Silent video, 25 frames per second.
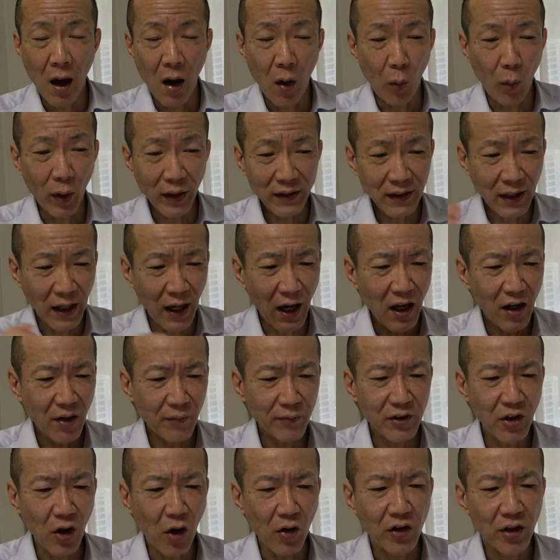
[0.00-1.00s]
What kind
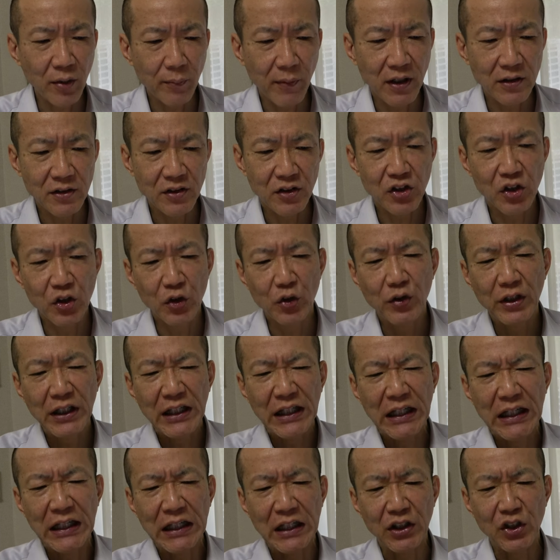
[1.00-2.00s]
of documents do you
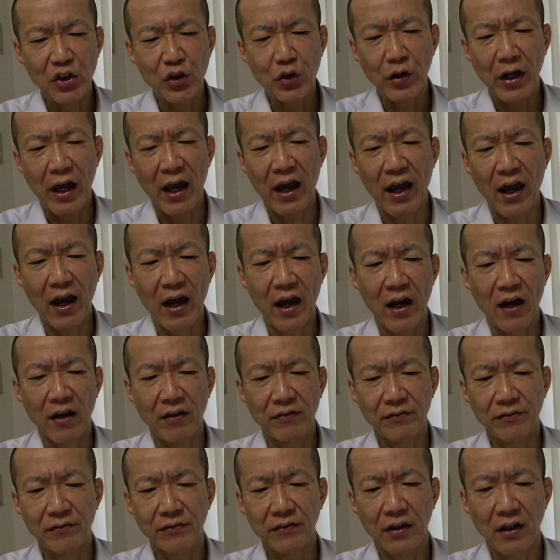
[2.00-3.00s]
need to
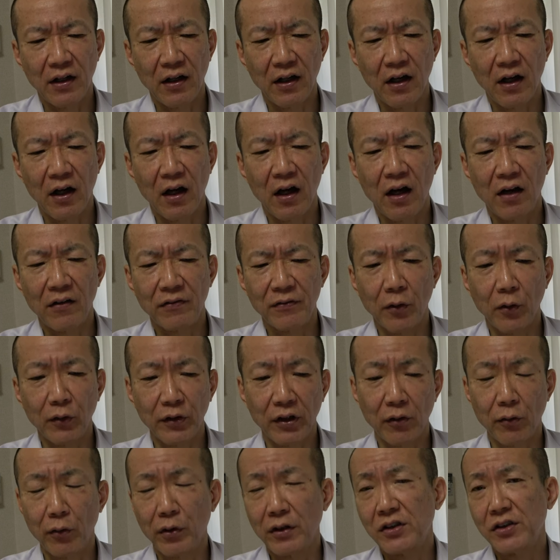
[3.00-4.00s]
have for
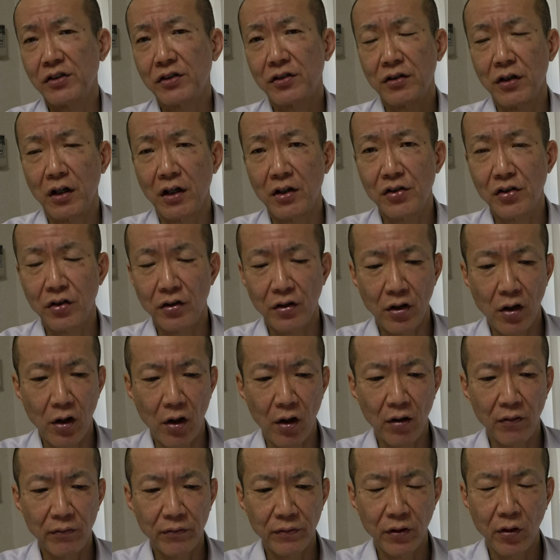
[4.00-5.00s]
the registration
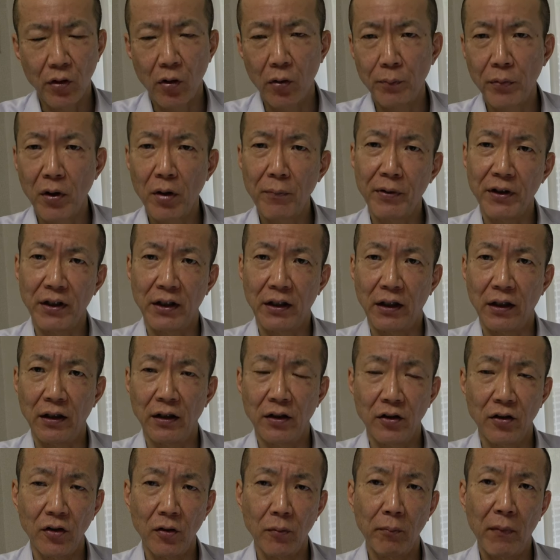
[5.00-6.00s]
of your property,
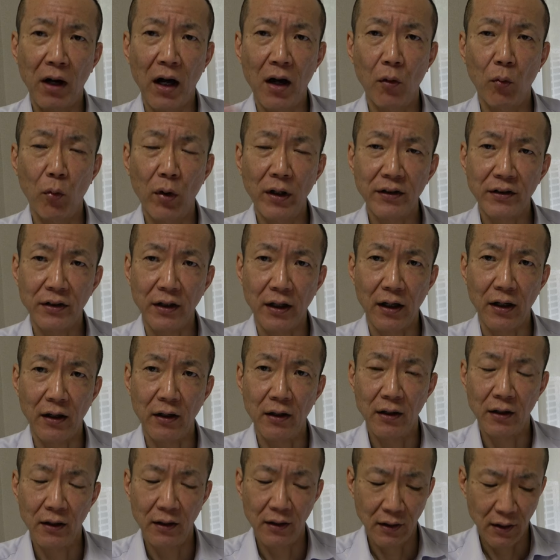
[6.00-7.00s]
you might wonder.
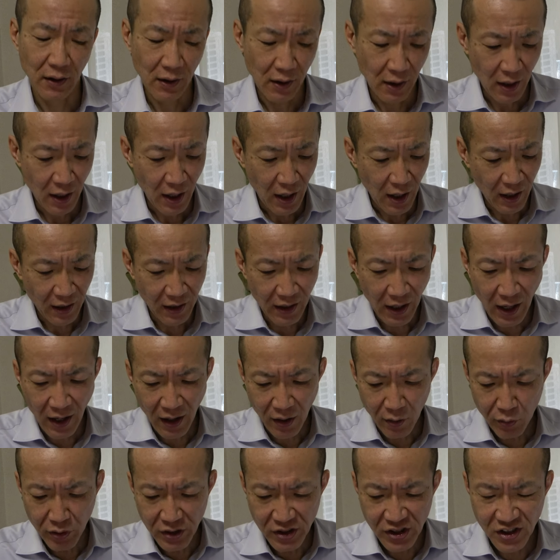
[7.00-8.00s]
And
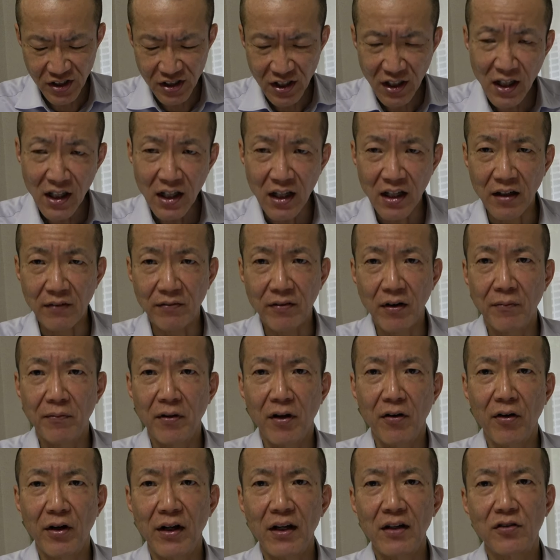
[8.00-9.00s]
I received a
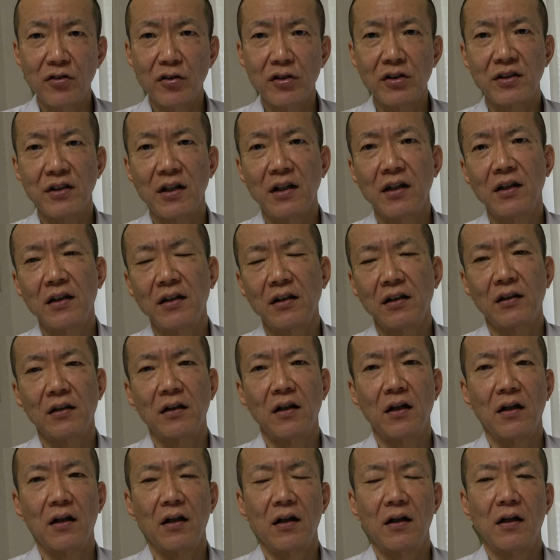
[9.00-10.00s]
very interesting
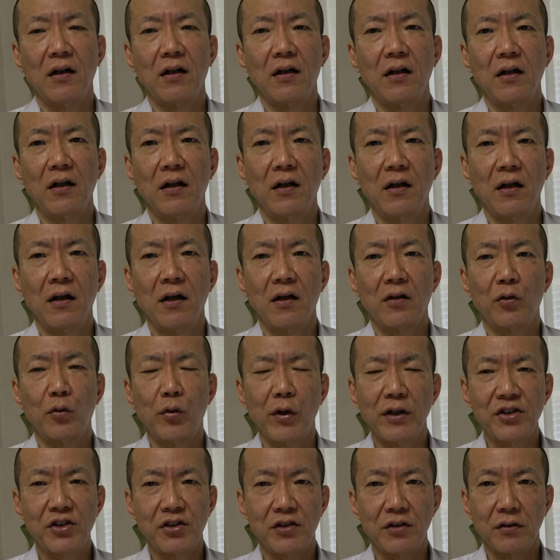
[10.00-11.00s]

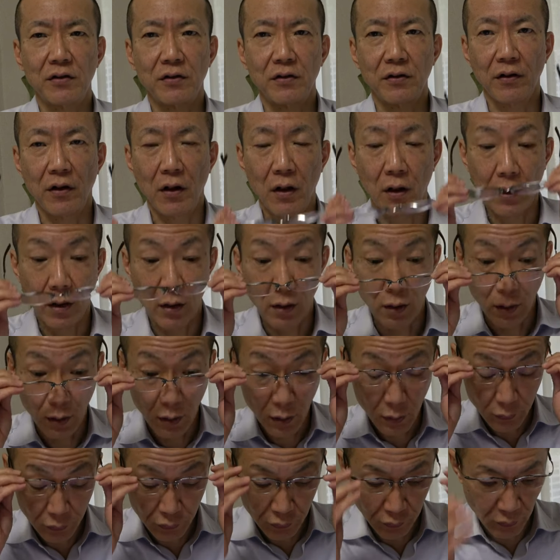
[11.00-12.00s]
question
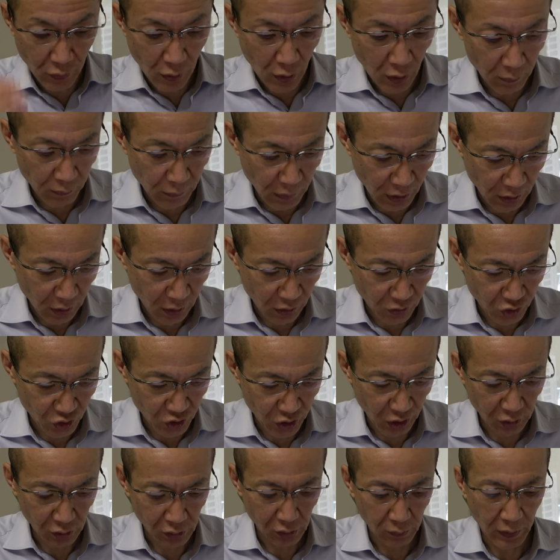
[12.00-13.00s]
from a
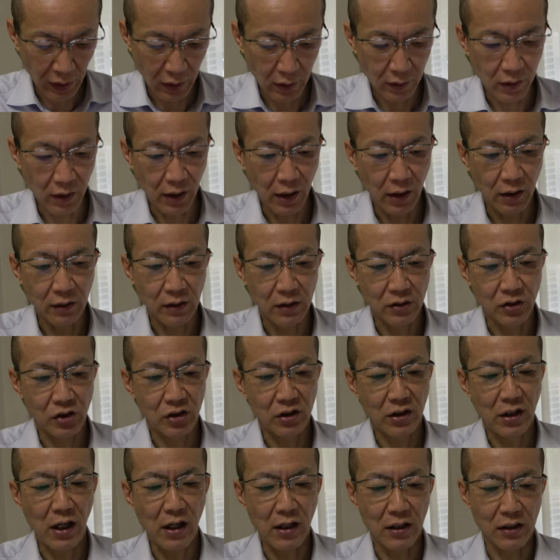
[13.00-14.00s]
gentleman in the
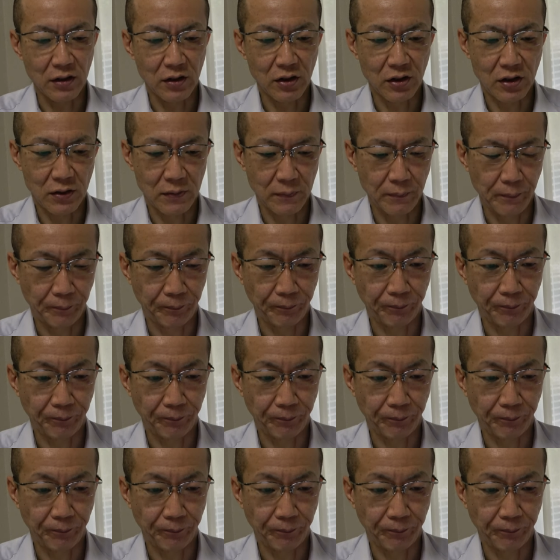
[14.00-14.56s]
States.